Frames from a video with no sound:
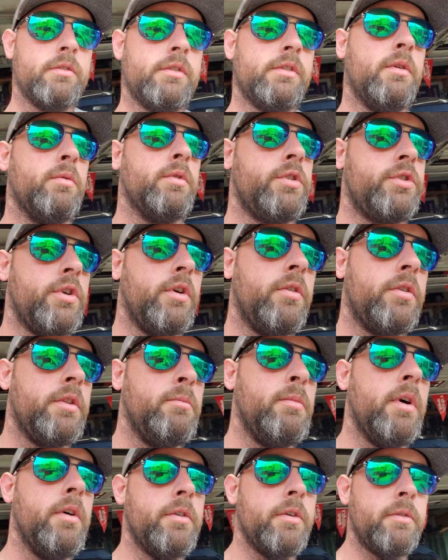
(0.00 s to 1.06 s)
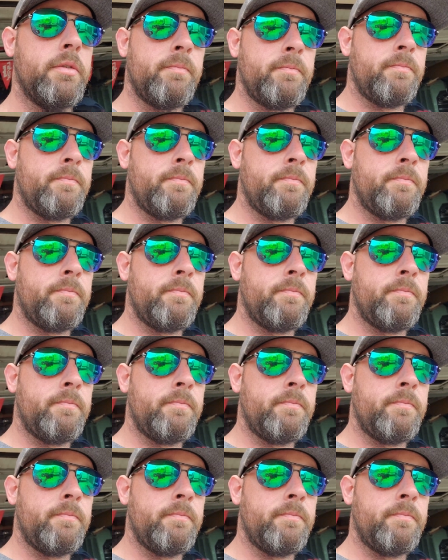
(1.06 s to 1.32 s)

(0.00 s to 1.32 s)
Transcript: So we're stroking the motor.